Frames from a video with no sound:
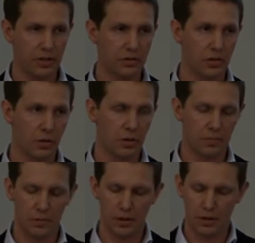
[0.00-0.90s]
as it is
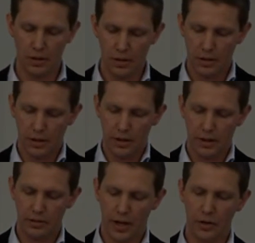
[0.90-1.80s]
called,
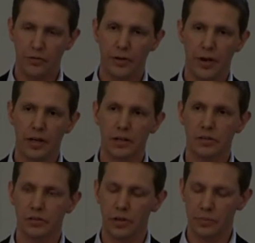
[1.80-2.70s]
is
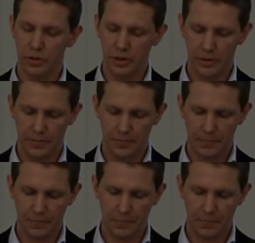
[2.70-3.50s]
unfairly distributed.